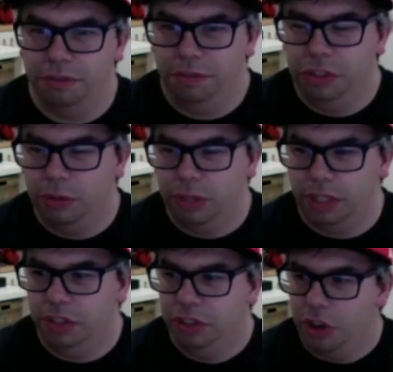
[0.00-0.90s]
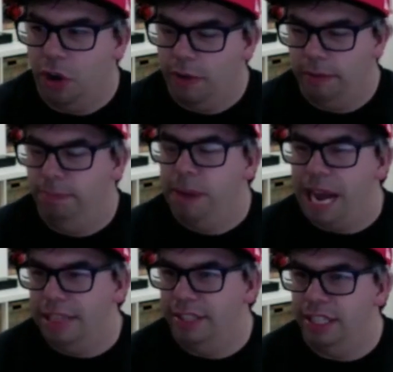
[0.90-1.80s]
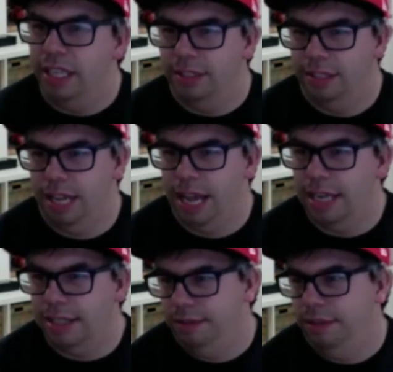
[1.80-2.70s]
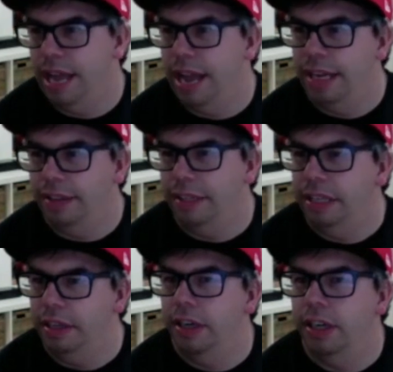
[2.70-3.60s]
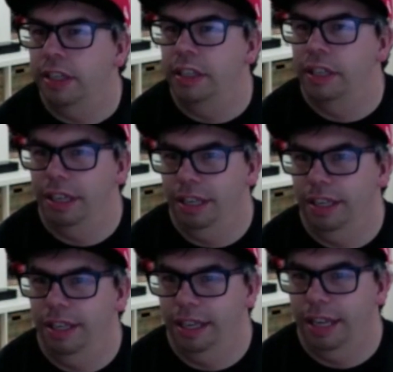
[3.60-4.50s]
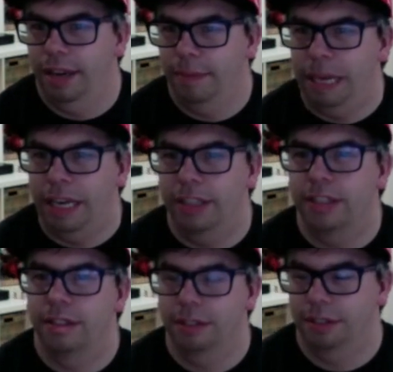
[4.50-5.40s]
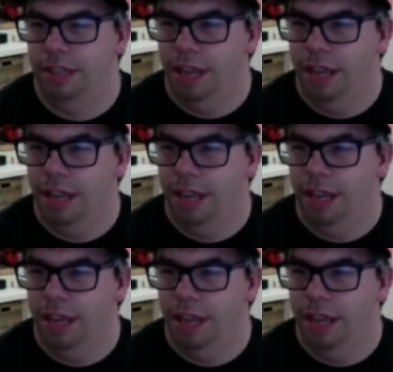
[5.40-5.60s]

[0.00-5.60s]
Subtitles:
you can go and buy tickets at any theater it appears.